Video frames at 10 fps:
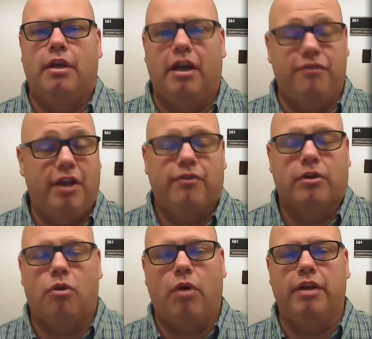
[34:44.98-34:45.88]
I've
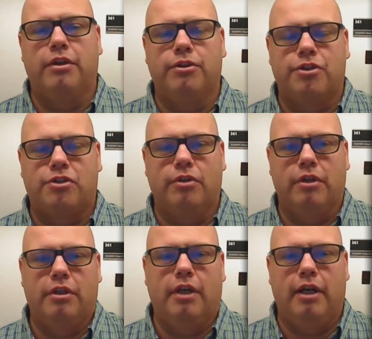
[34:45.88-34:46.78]
never quite
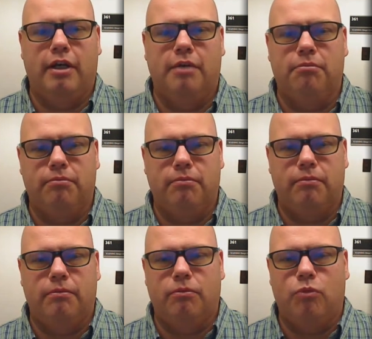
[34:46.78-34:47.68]
understood
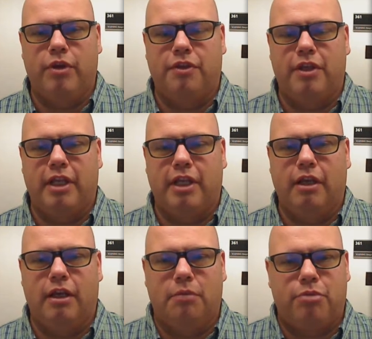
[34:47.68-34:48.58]
with any
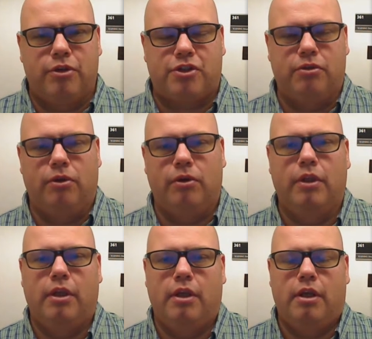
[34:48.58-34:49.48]
personal,
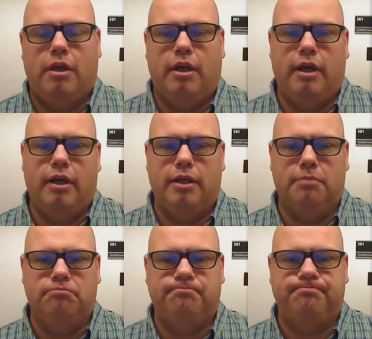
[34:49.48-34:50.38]
I